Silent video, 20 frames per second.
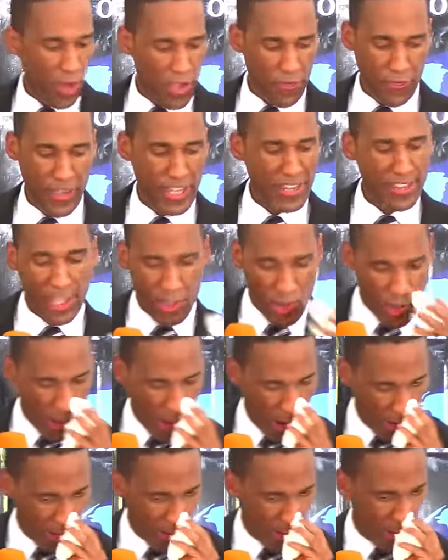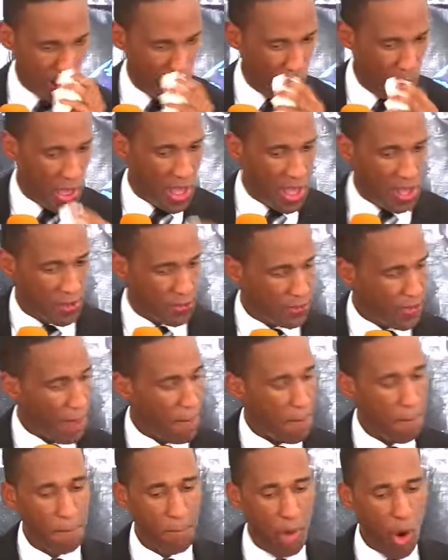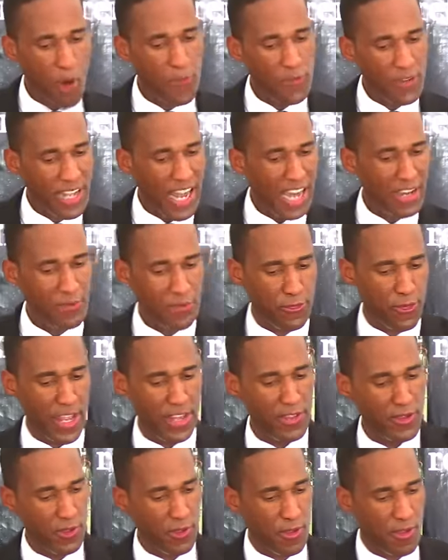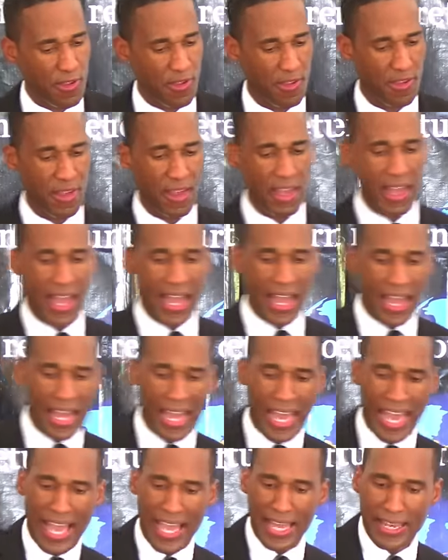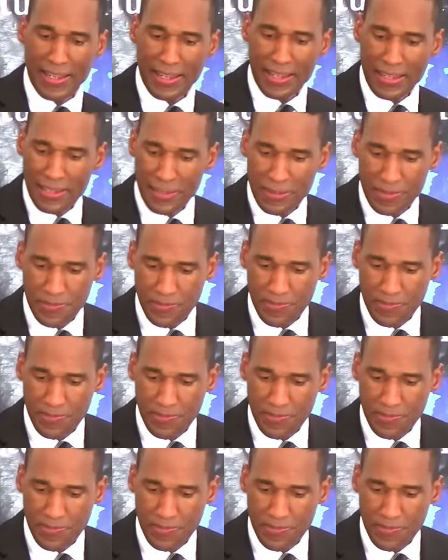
within the church from both conference and